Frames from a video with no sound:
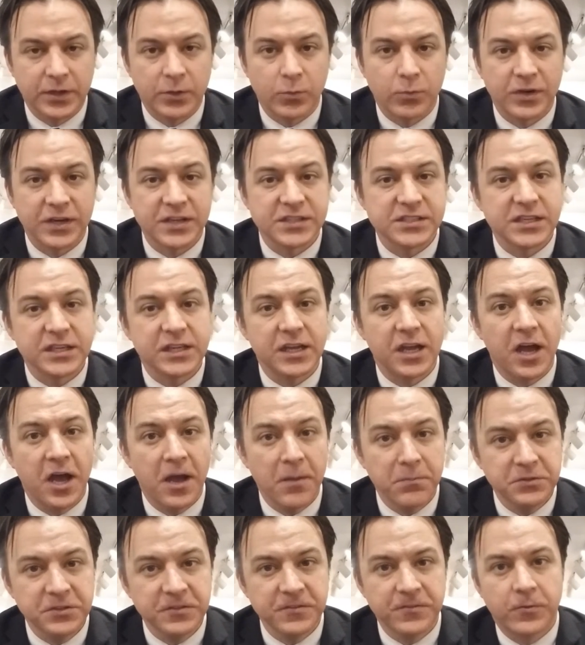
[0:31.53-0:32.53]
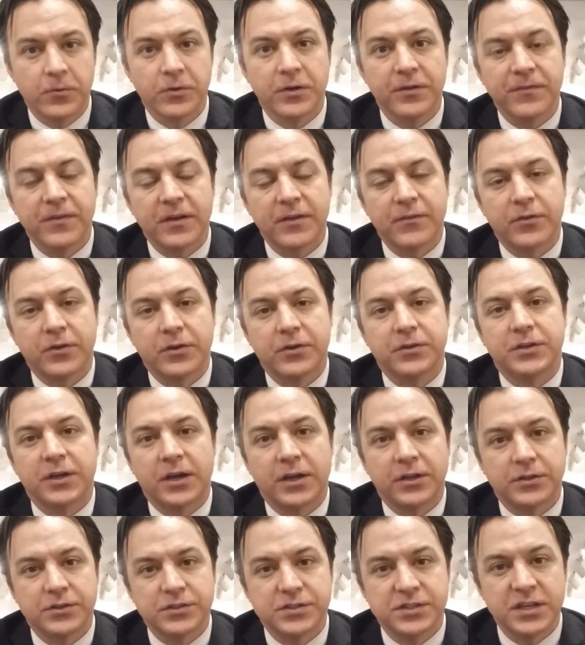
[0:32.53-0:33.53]
And when I say up to
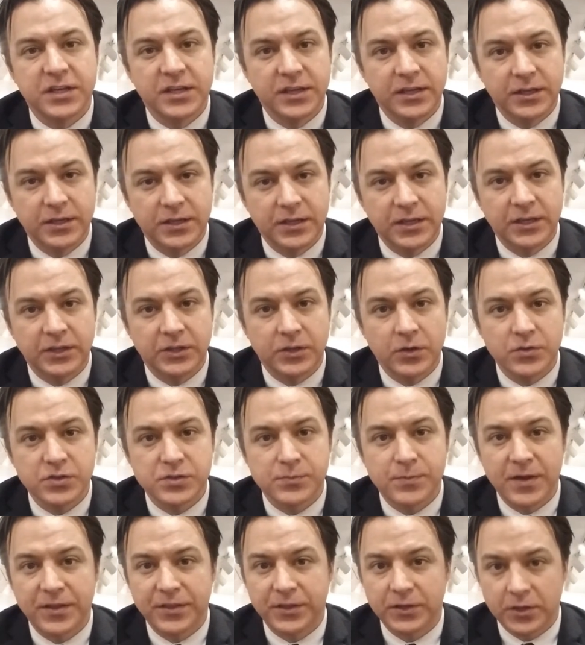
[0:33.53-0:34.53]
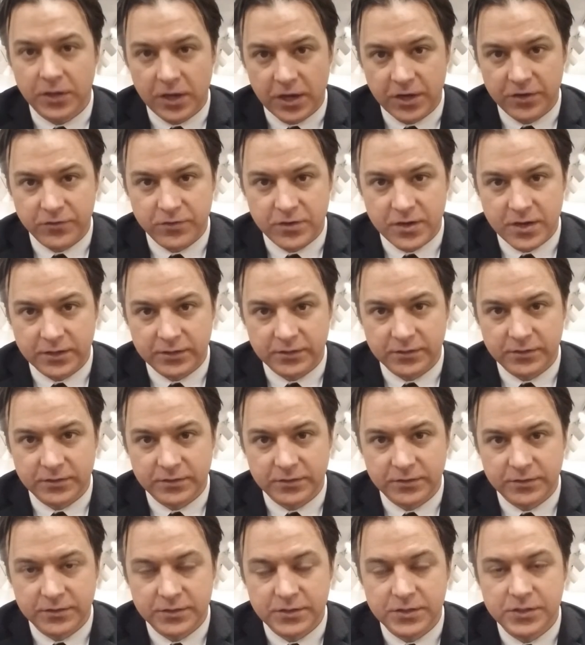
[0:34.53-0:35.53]
$4,500, it goes by the contract.
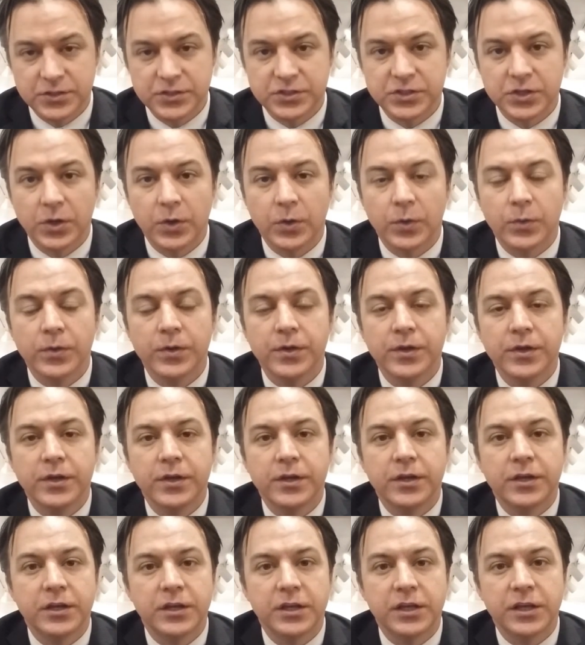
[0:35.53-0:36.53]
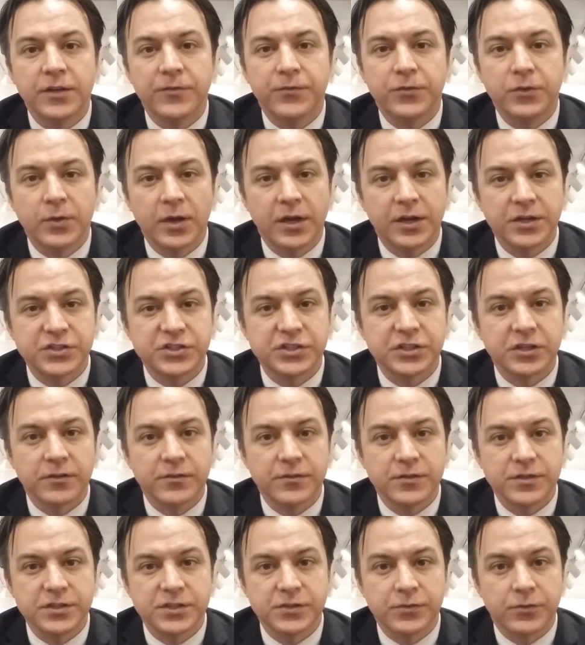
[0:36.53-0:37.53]
So if you had a
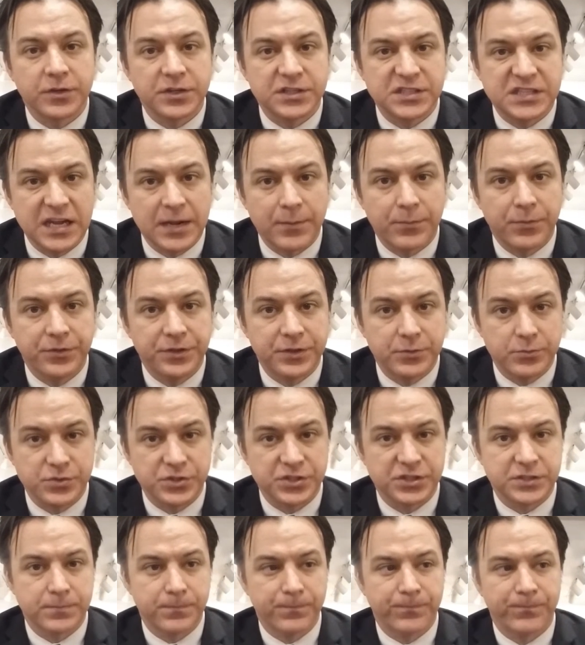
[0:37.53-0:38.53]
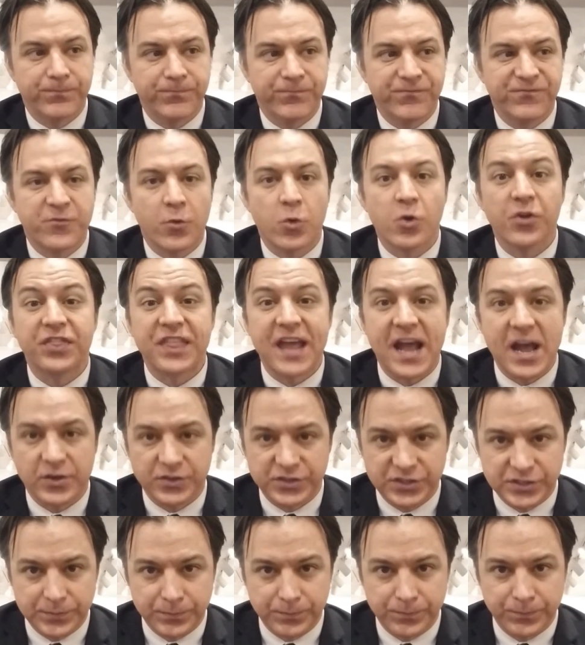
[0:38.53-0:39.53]
service, for example, that was
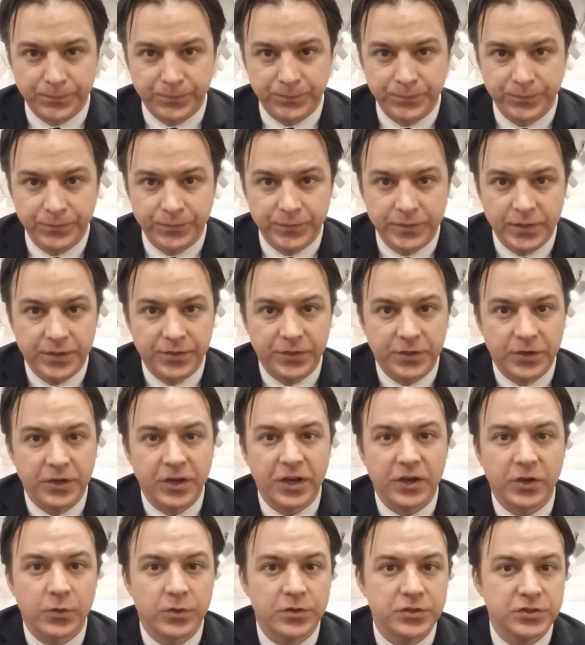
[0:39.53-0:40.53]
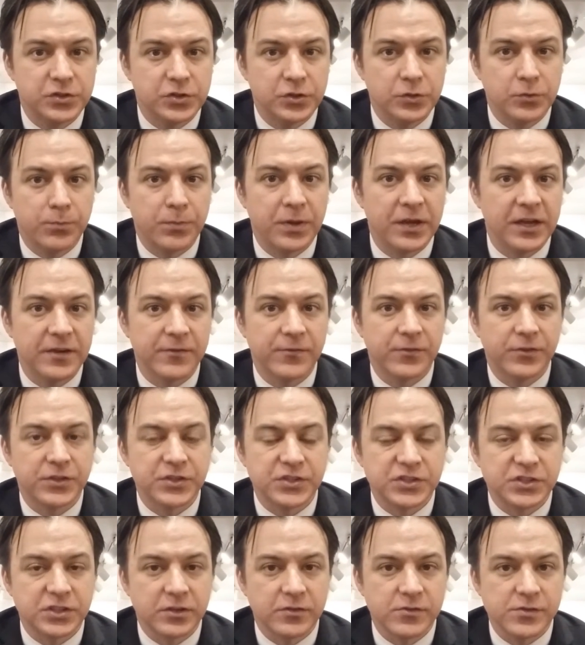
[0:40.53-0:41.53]
$4,000, they're not going to pay for
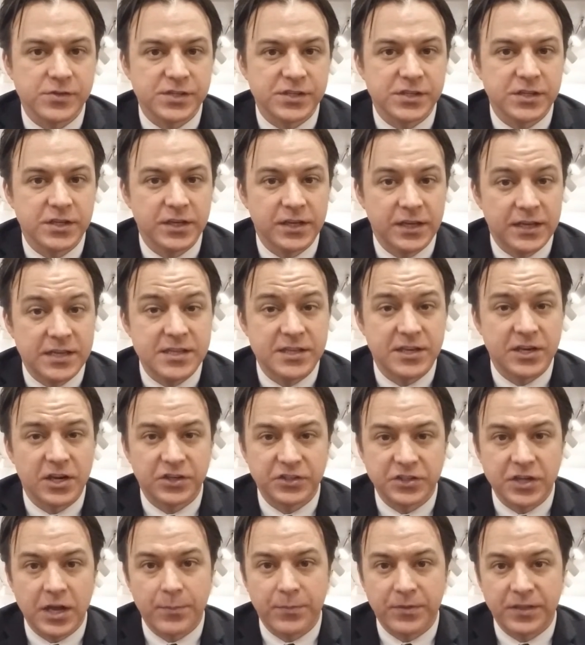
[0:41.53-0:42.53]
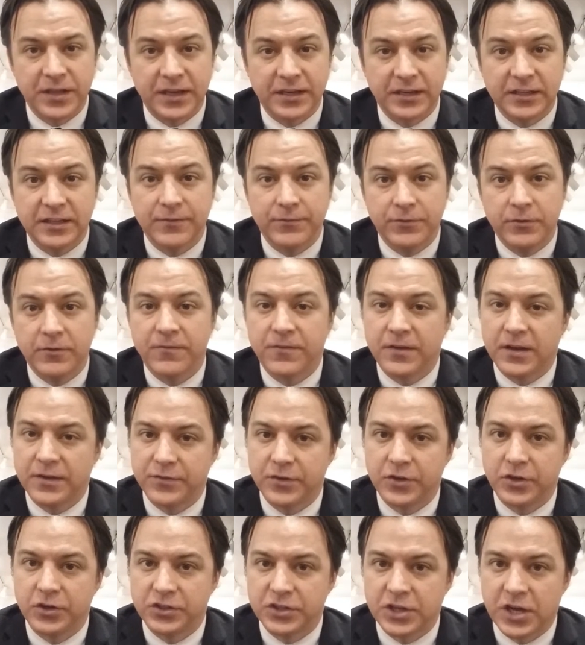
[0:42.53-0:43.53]
the service and then on top of that give you
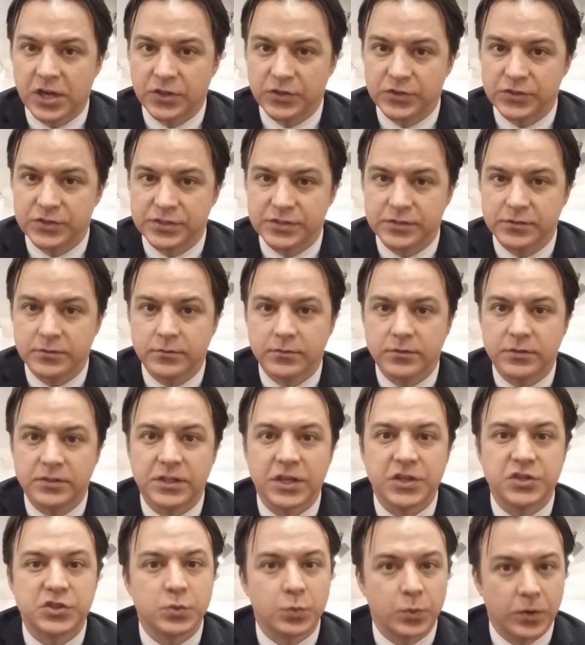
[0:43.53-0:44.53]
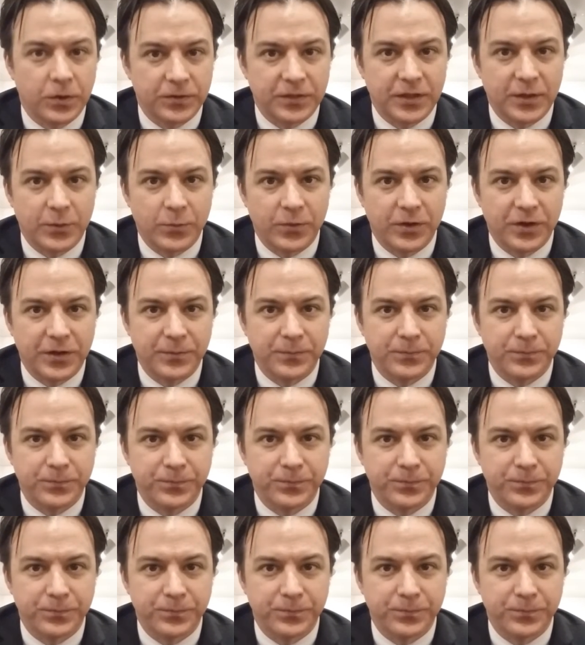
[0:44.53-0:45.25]
$500. It doesn't work that way.